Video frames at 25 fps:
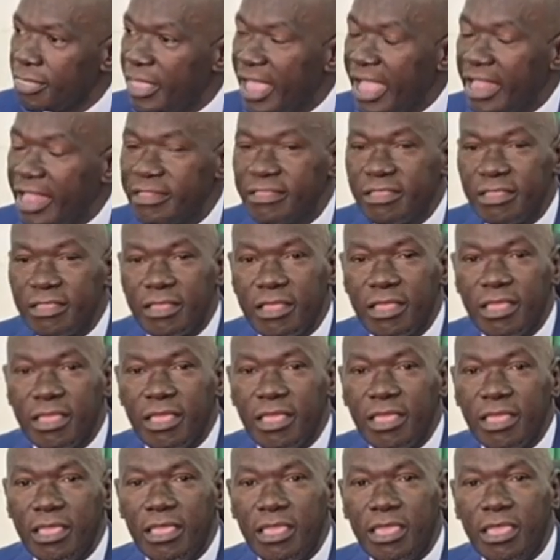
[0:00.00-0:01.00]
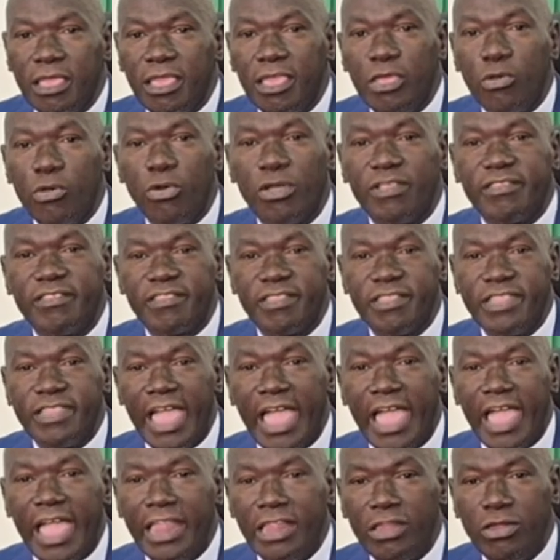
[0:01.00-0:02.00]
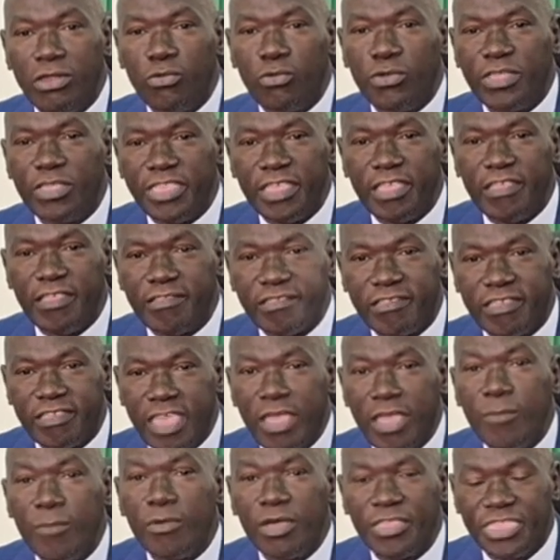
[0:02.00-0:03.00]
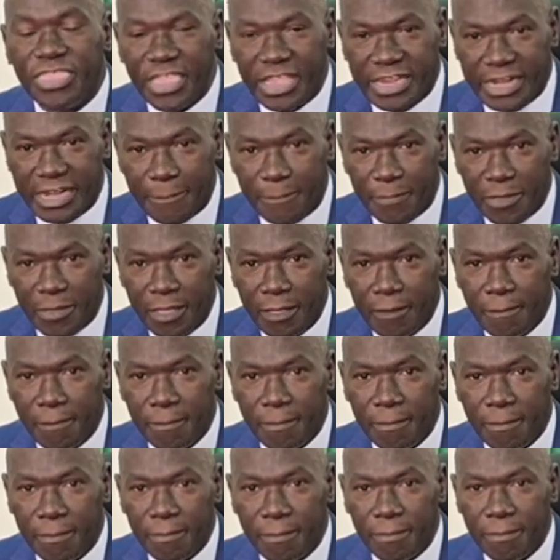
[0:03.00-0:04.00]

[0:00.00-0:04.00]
that he was done with his chemotherapy